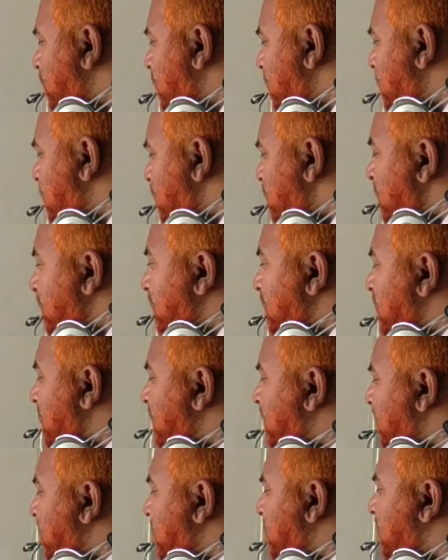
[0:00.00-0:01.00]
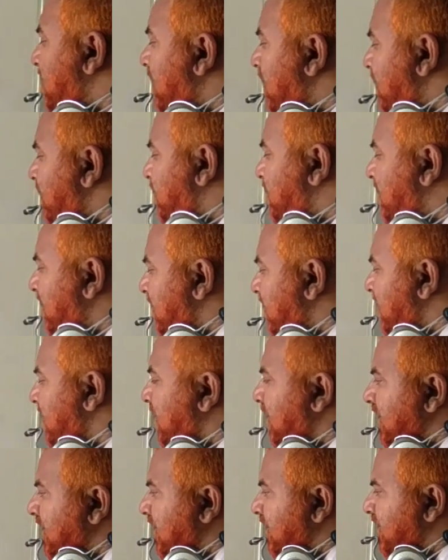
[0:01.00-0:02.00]
right? This is a technique.
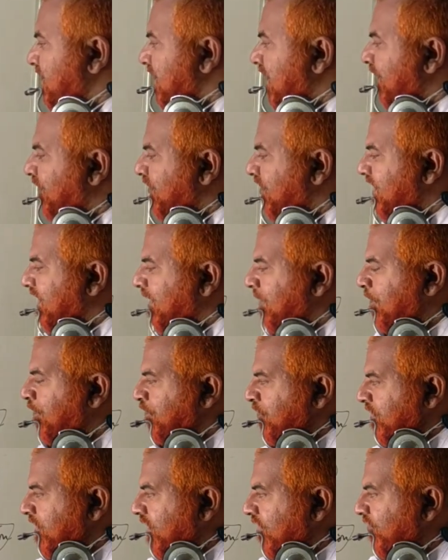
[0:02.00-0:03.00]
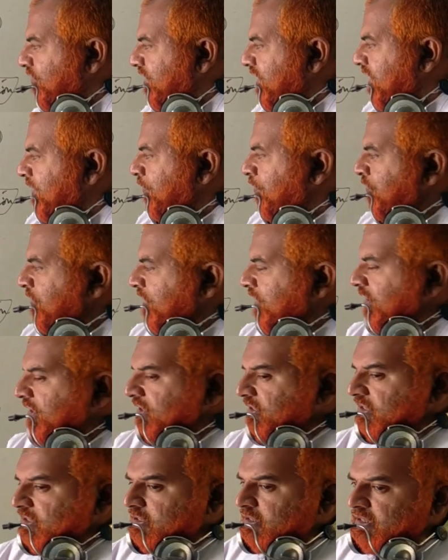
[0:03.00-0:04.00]
In this, after that, it
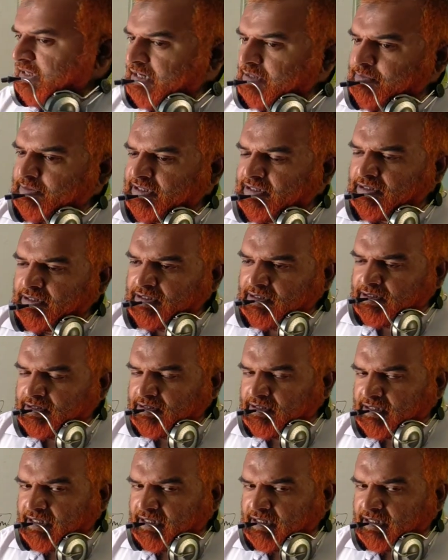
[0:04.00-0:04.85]
is a normal